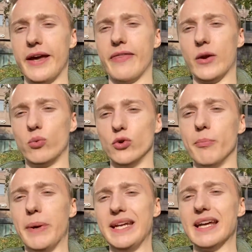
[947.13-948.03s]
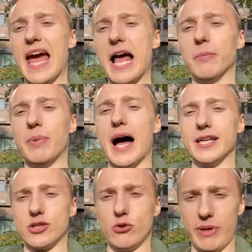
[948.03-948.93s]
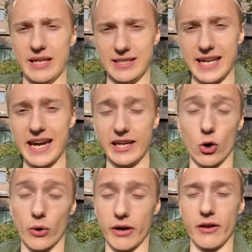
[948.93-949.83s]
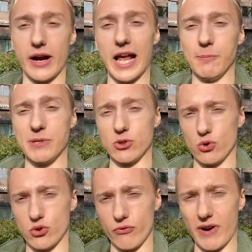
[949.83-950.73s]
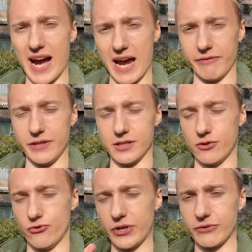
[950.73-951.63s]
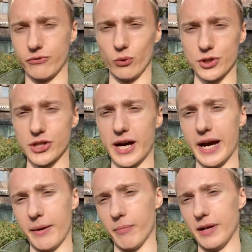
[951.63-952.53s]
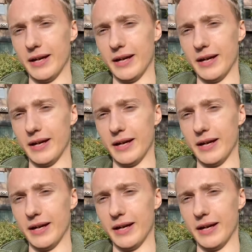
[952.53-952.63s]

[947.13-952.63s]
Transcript: that would help us to maintain, or rather help us to survive this dreadful time